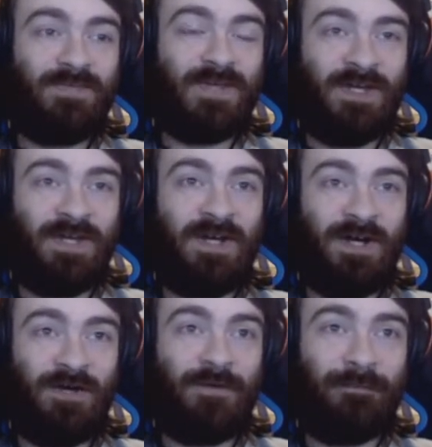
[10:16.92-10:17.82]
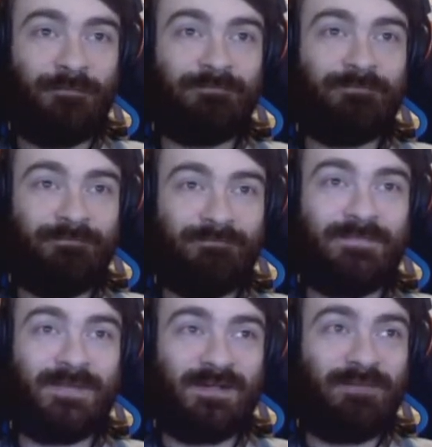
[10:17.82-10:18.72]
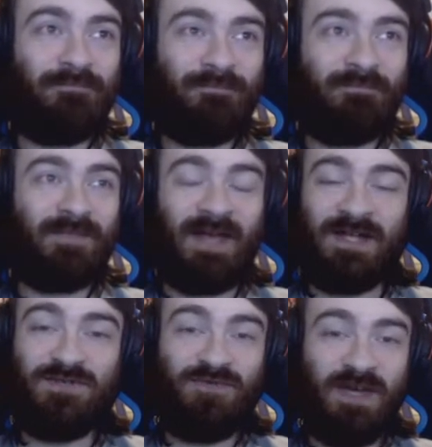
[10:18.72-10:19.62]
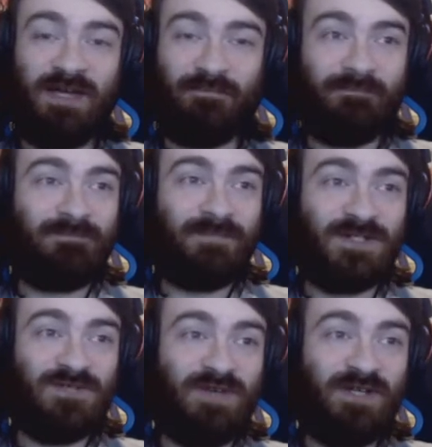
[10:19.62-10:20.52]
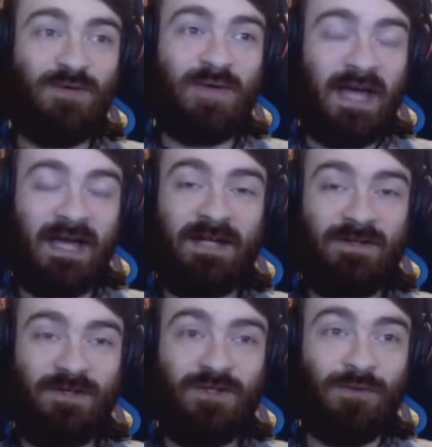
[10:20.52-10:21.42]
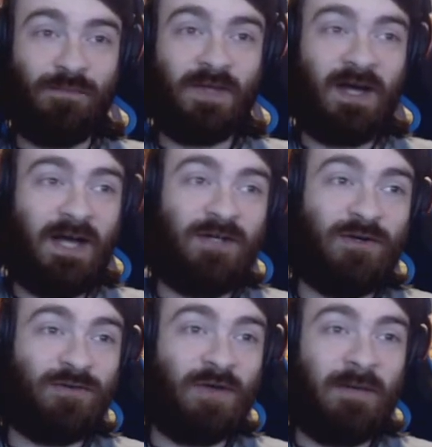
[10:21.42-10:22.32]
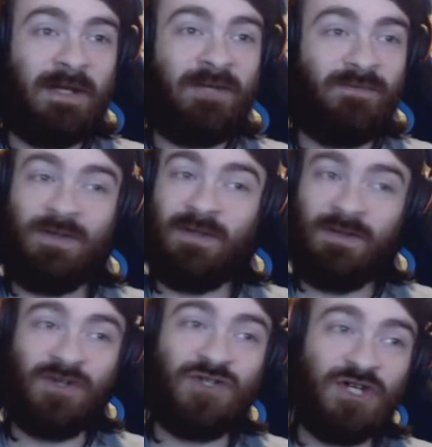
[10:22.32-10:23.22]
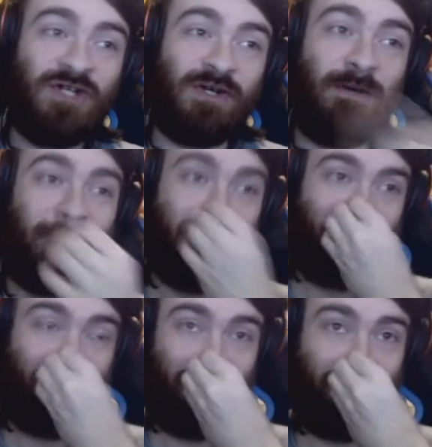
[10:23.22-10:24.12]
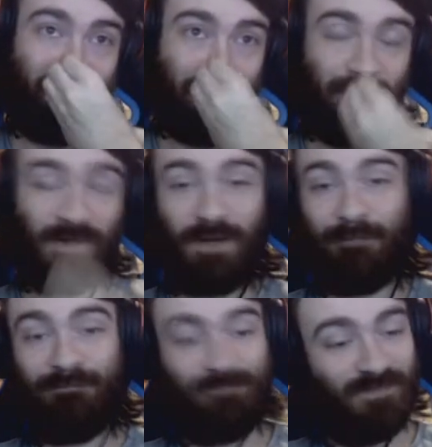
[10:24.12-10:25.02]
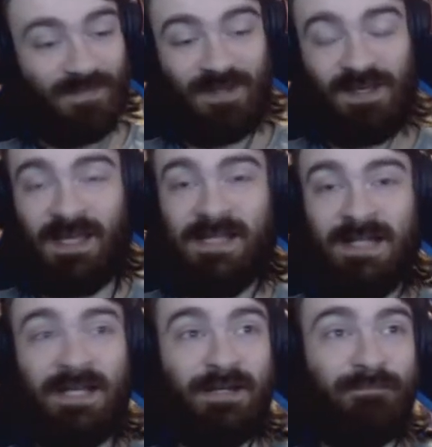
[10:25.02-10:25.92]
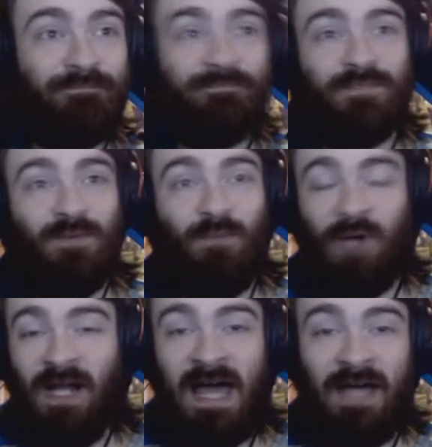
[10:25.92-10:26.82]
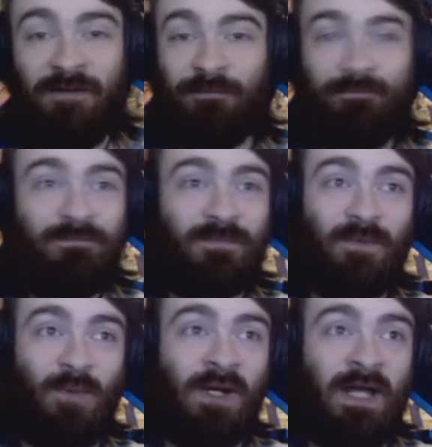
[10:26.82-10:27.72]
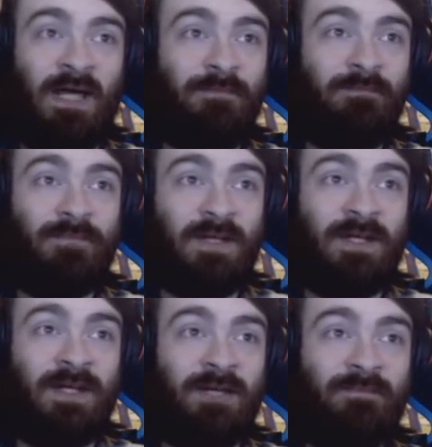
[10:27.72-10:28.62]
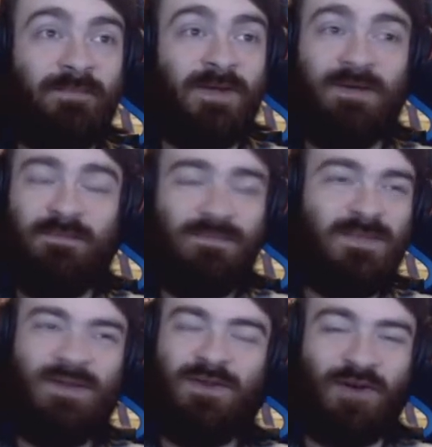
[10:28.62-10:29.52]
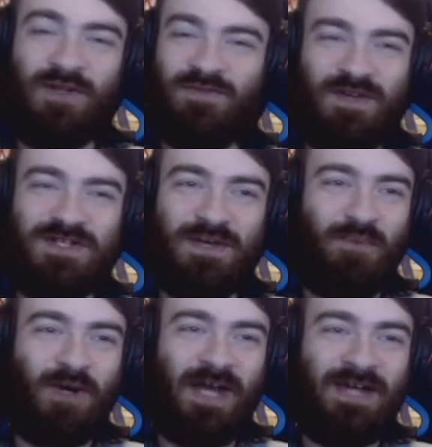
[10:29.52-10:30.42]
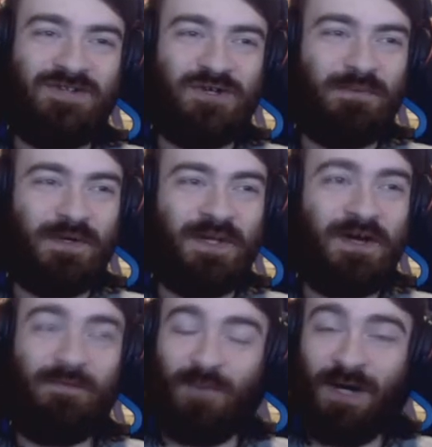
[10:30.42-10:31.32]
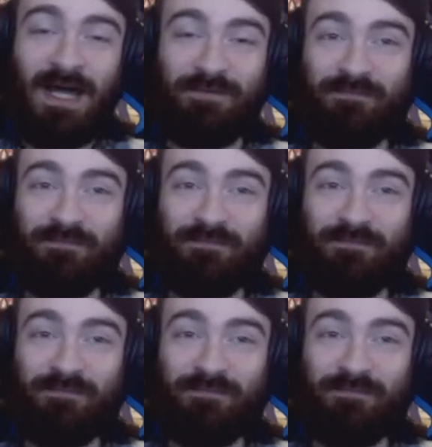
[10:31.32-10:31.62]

You know... That's a thing. It's a thing you can do. Kind of. I mean, you shouldn't, but you did it. What a lad. What a lad you did it. Not really thing to say waddle lad to, but you know, waddle lad.